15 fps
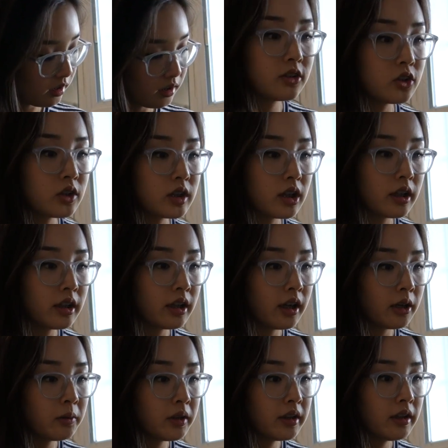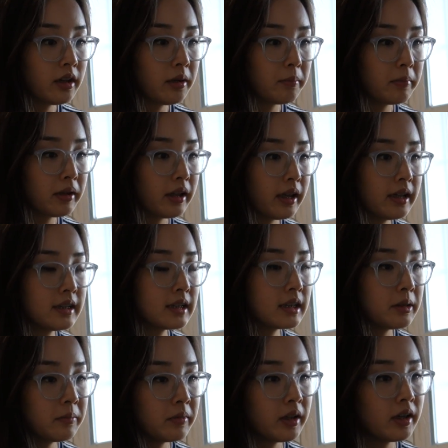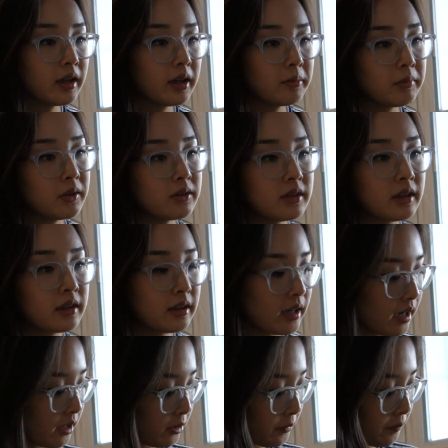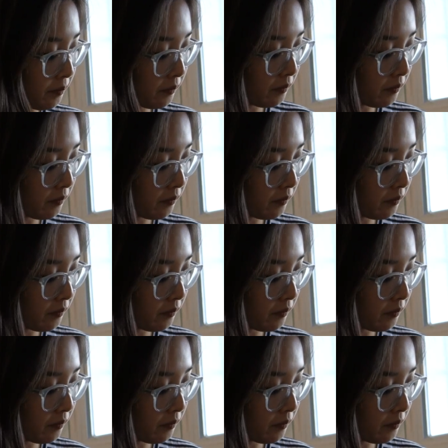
just thought that I would play some music now.